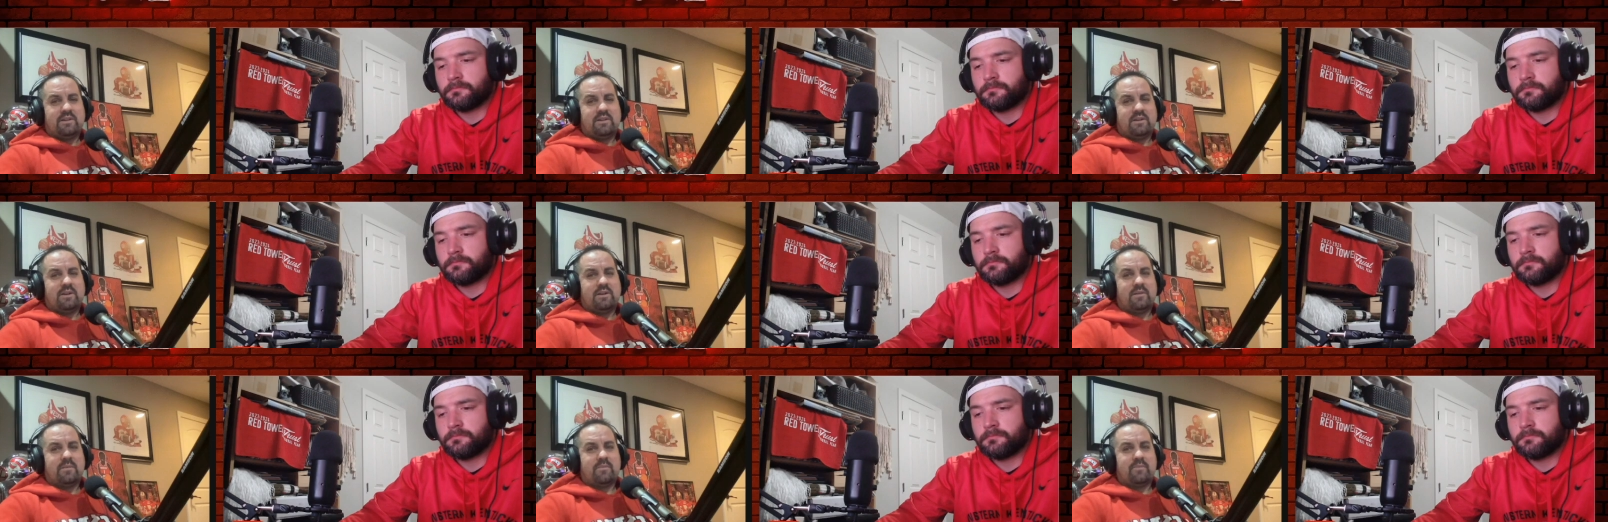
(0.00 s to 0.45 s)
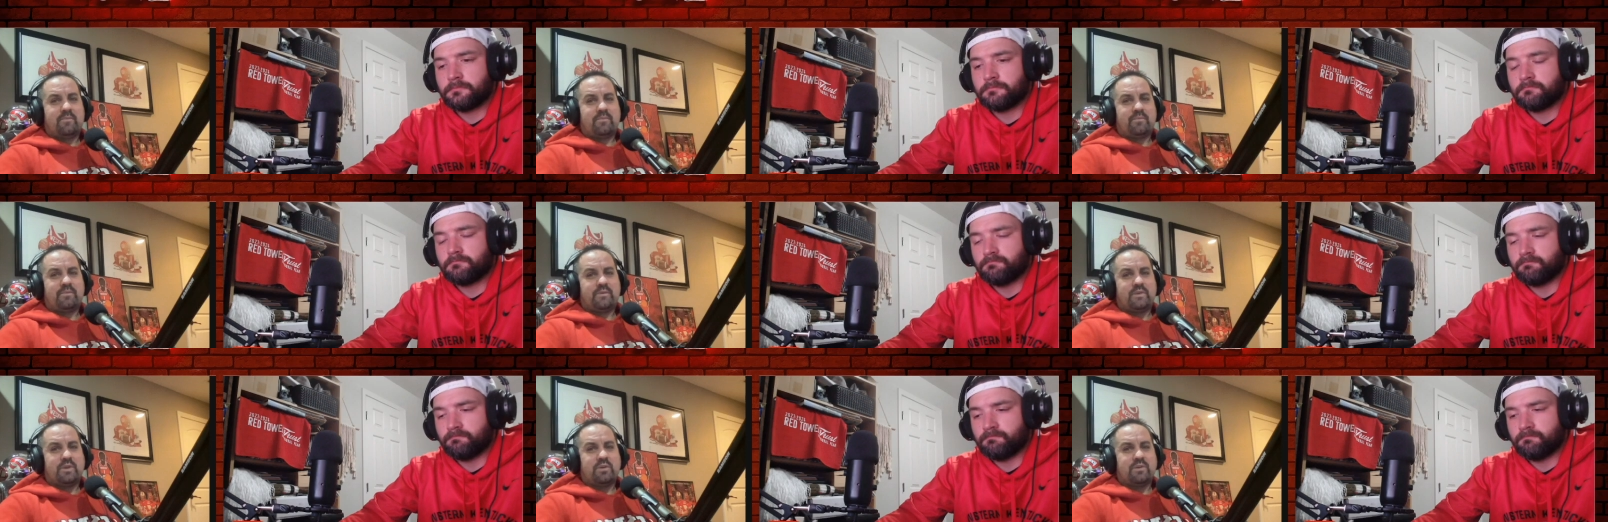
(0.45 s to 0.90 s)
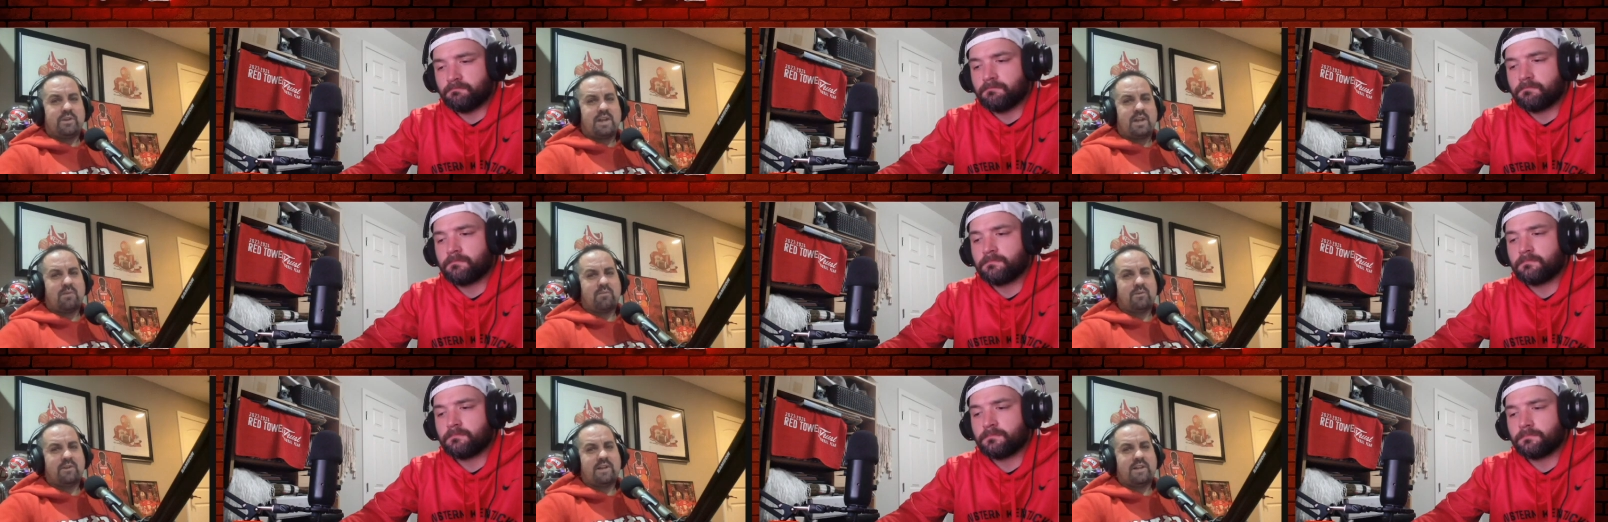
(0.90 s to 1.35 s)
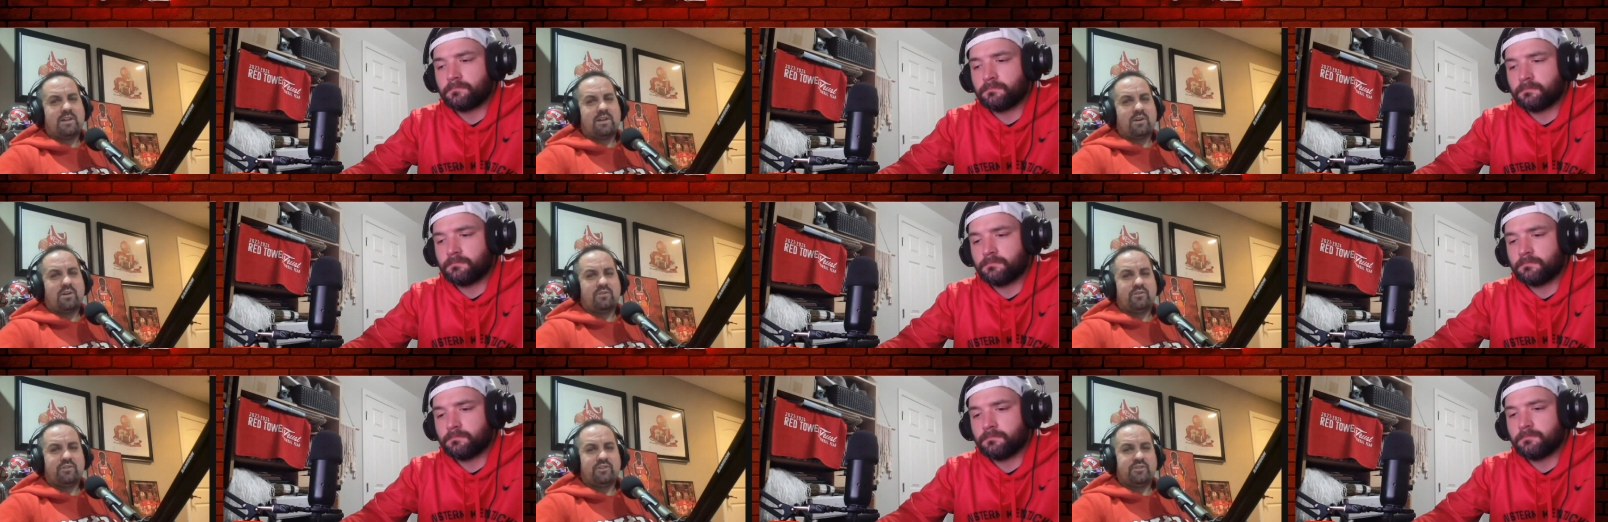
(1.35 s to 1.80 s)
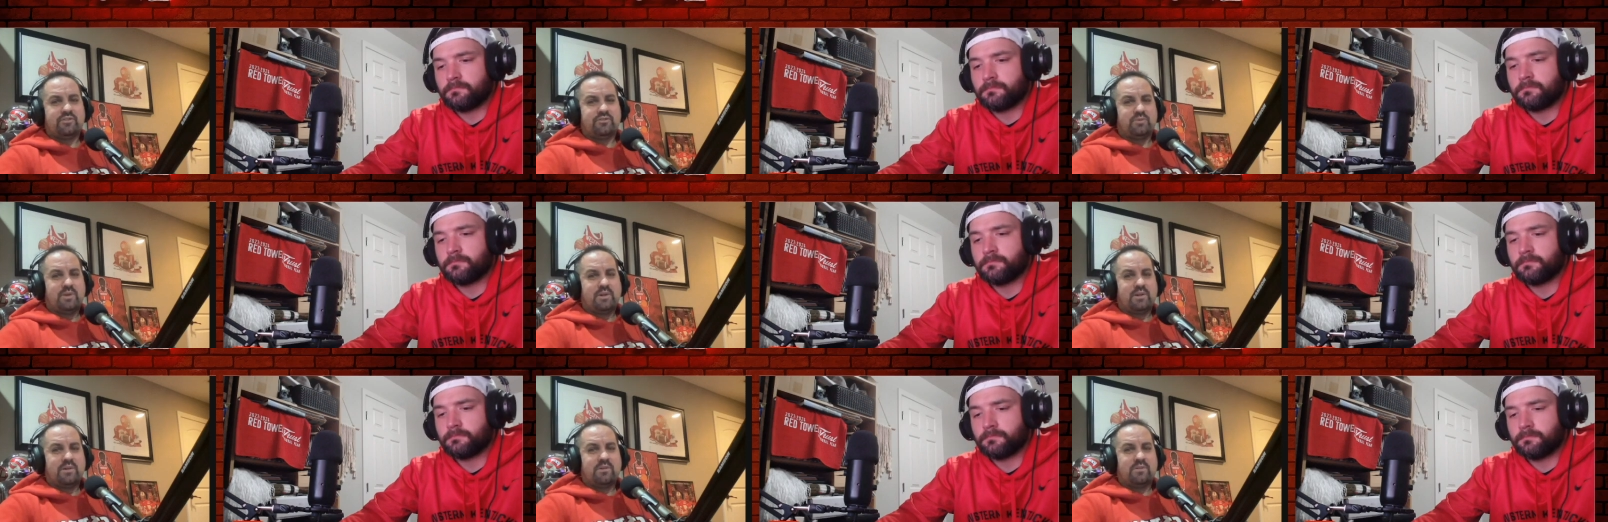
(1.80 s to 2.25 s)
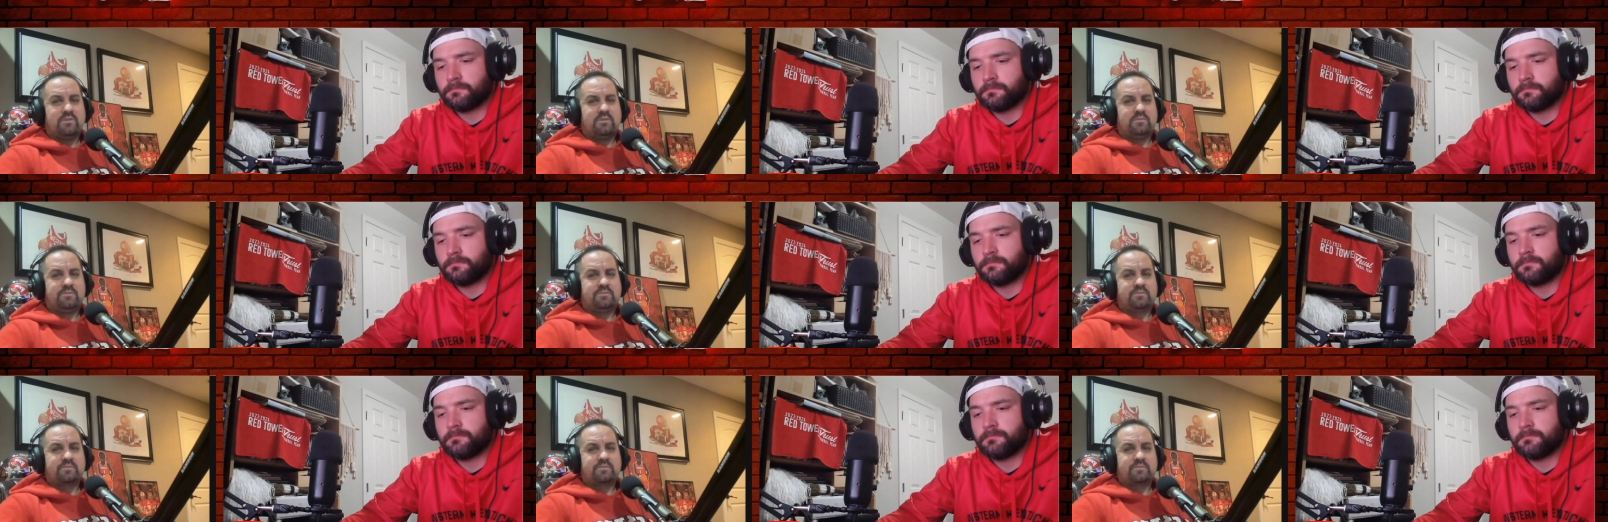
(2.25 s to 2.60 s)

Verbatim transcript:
Speaker 1: Um, you know, Cameron and Alja as well